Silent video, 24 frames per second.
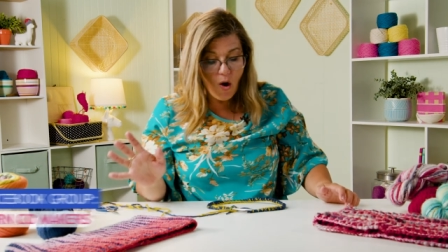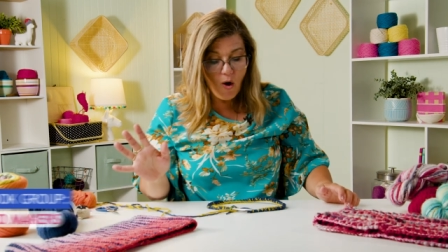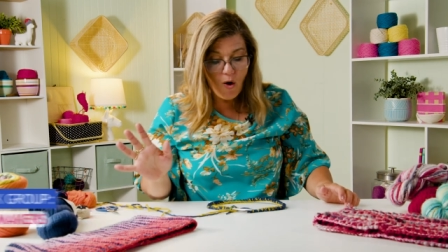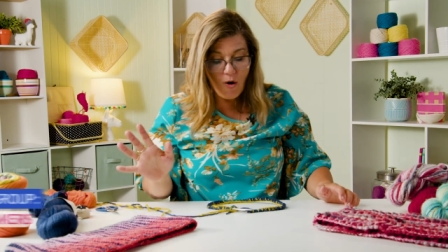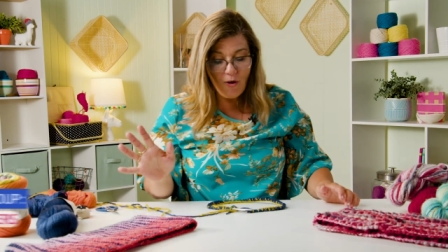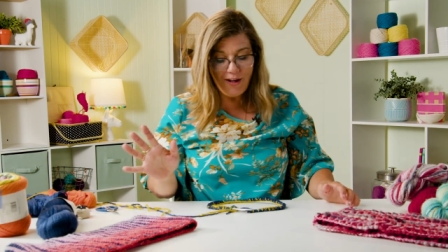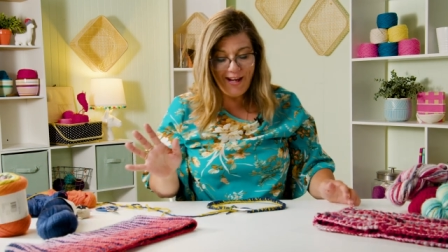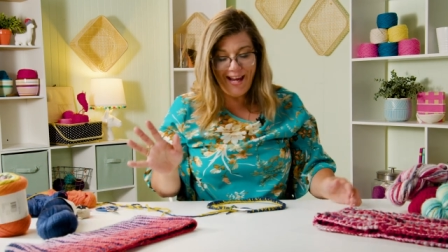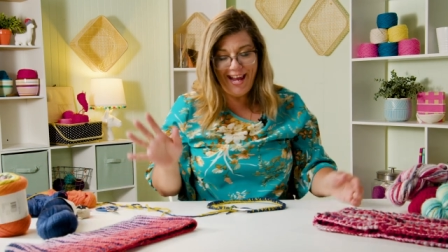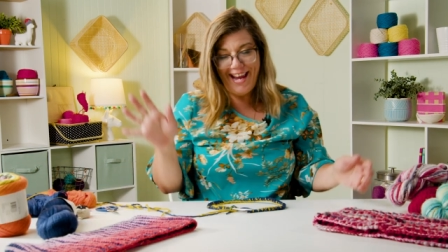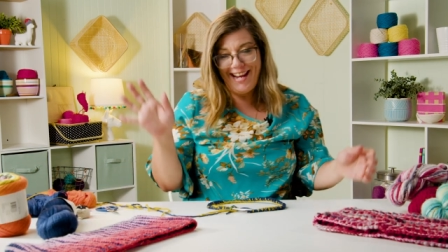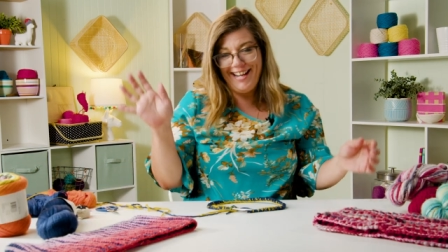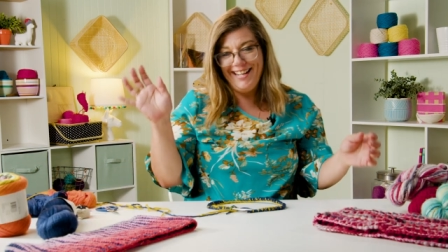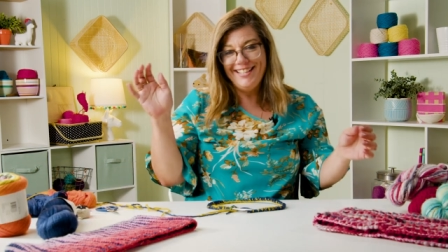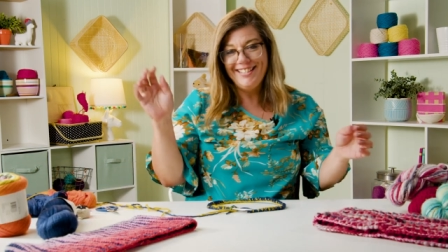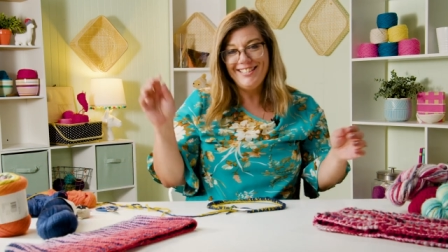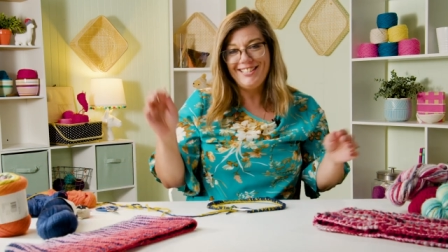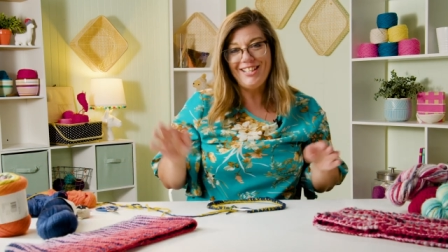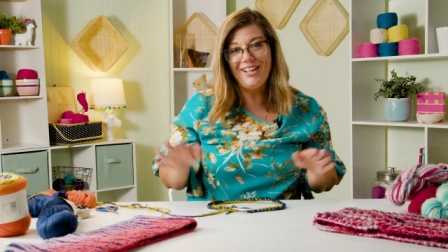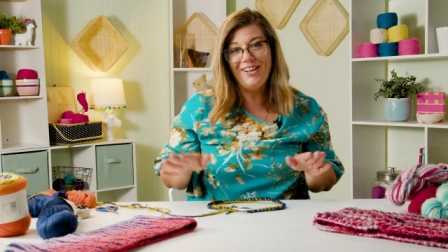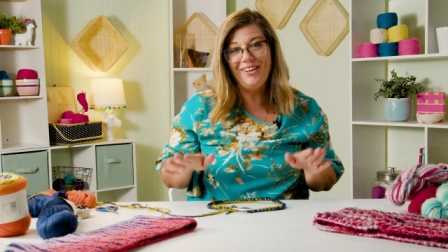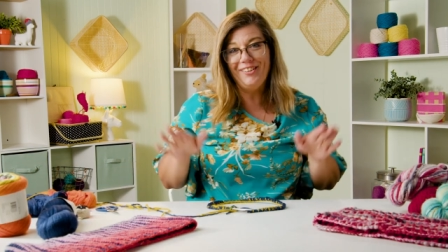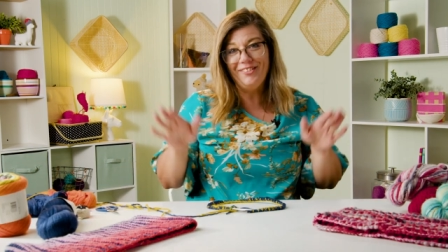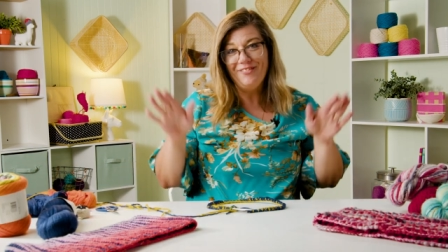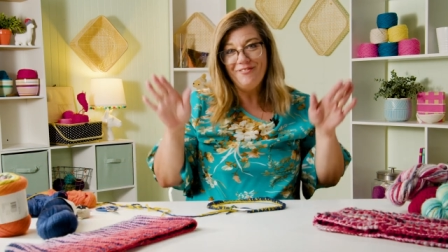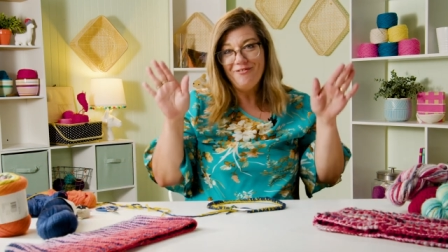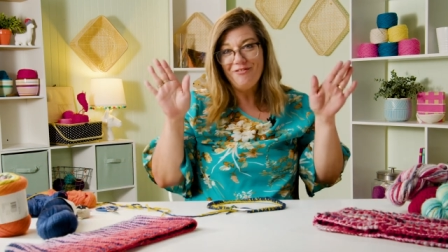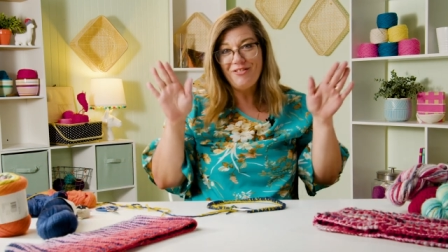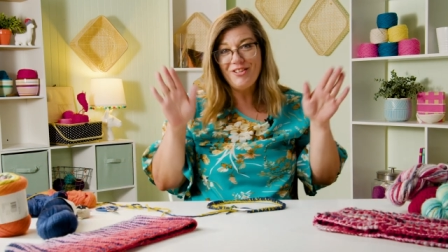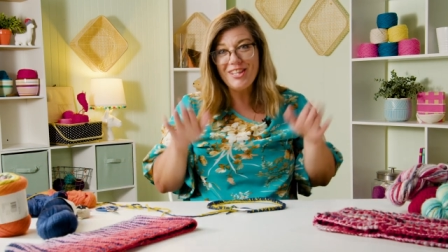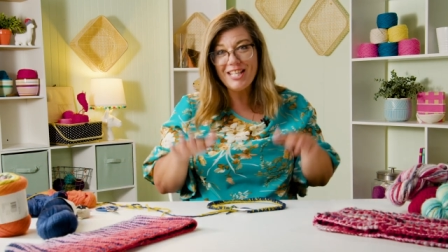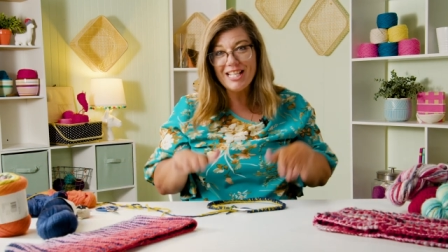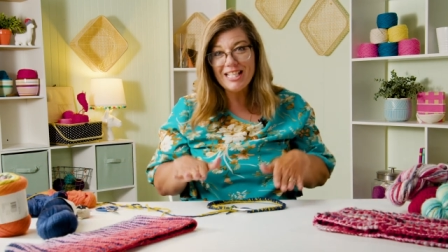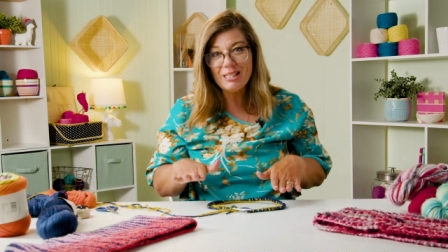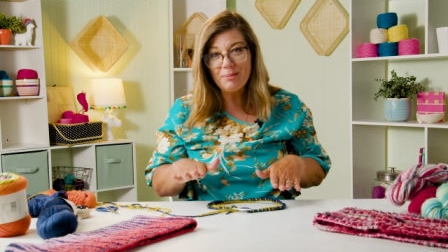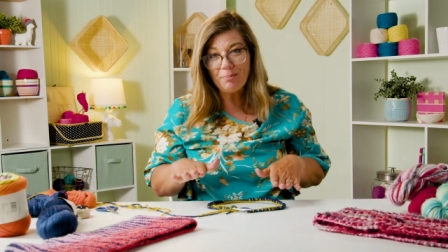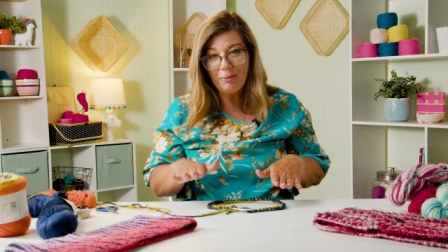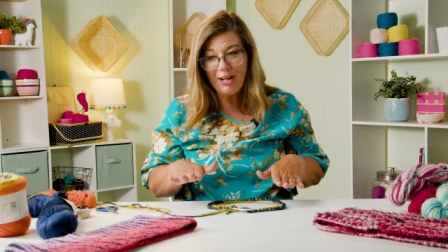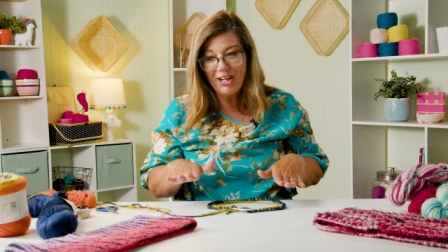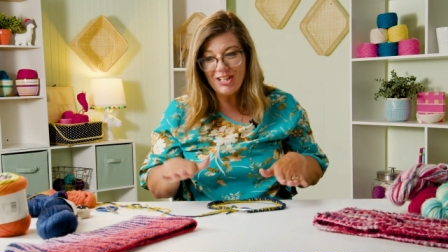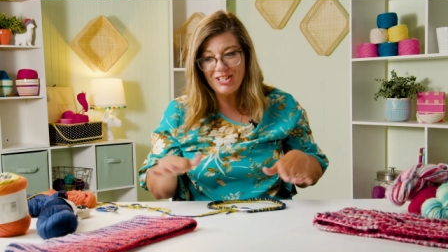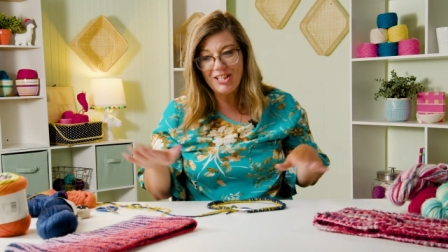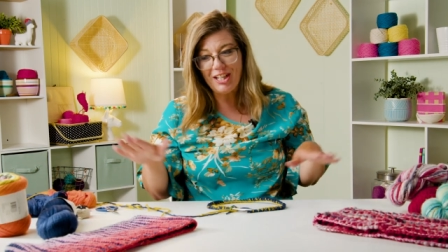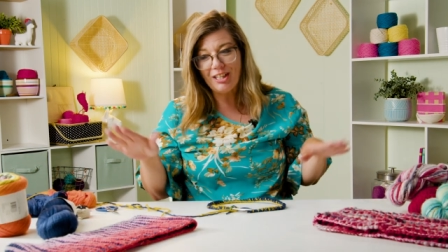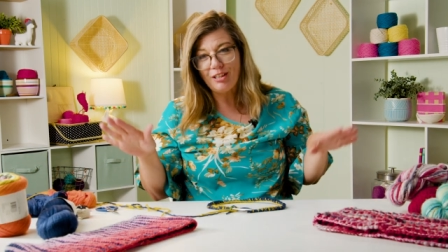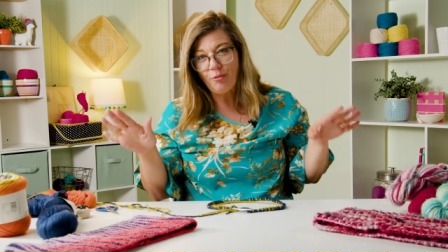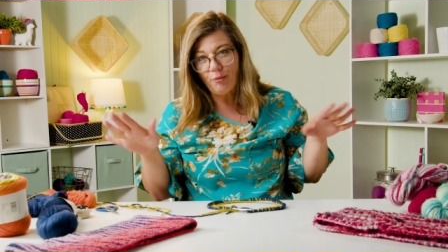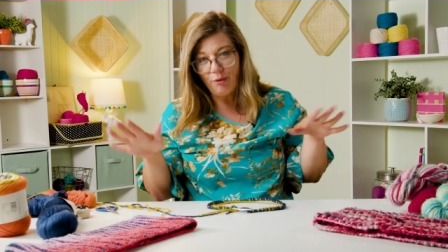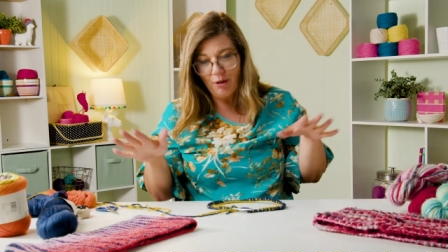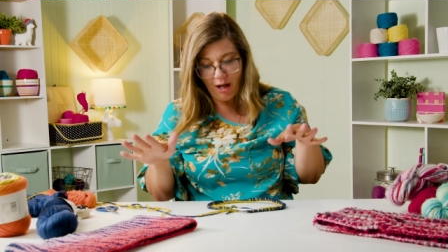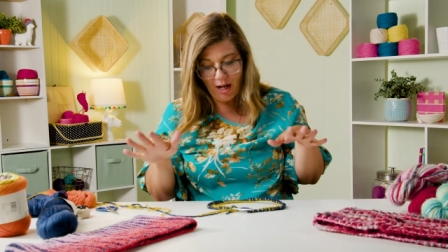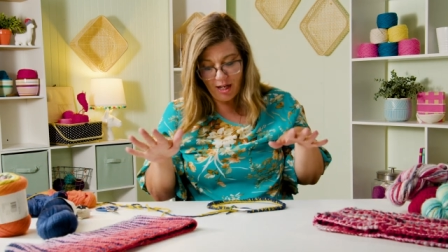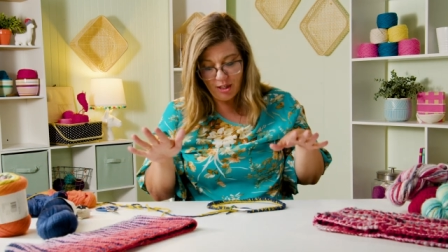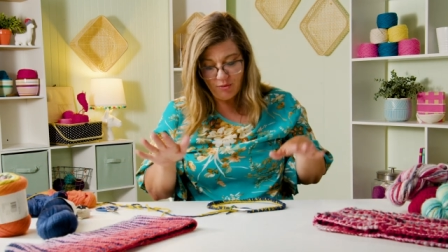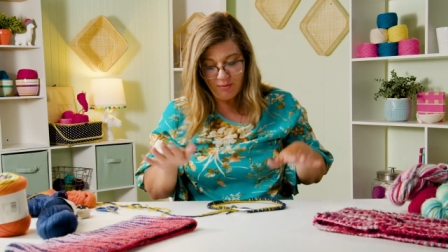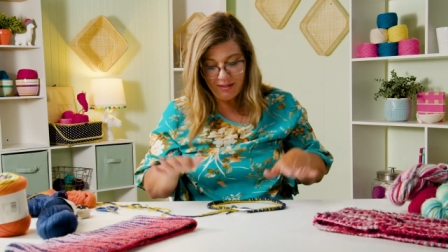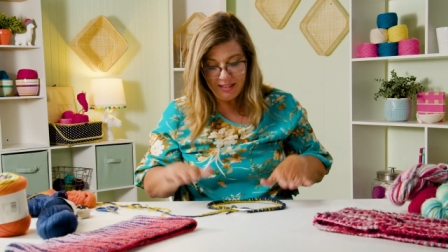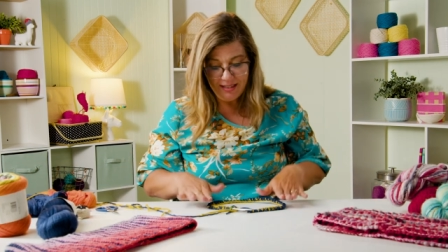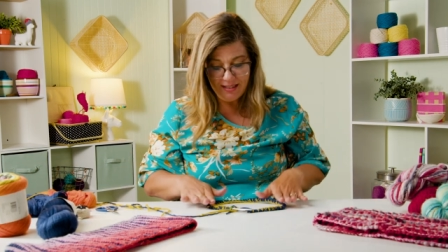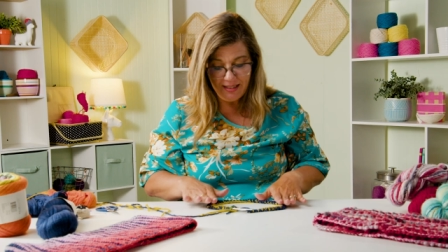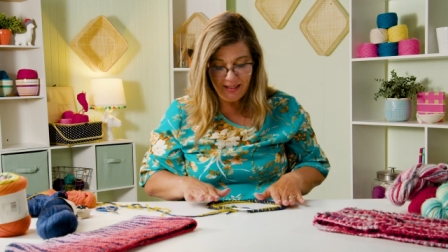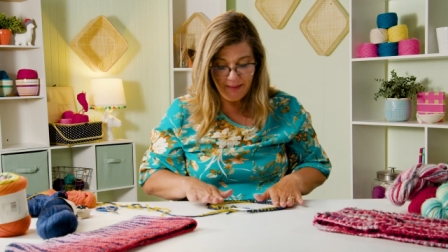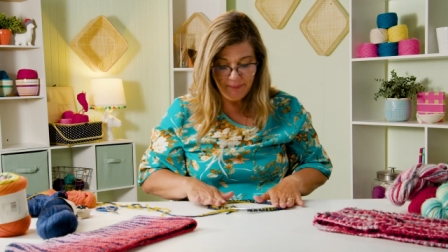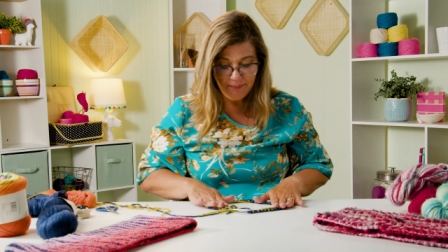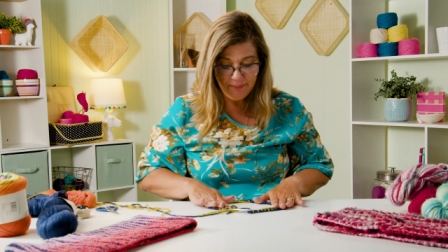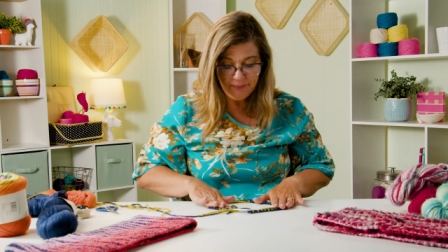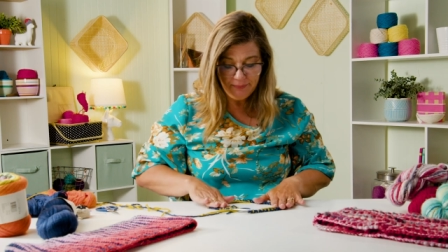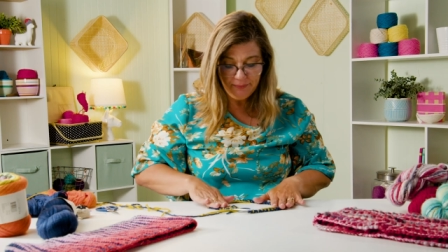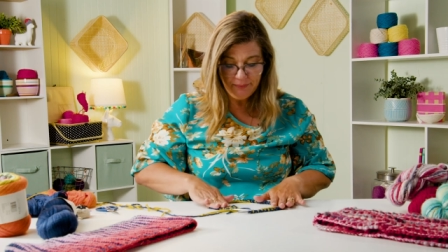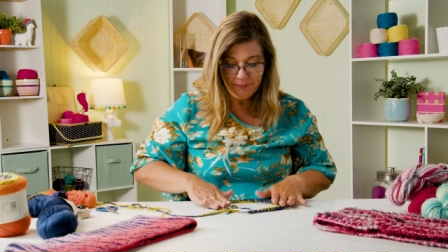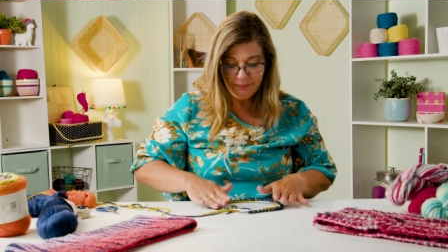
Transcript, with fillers: Okay, so for this project, we're not twisting.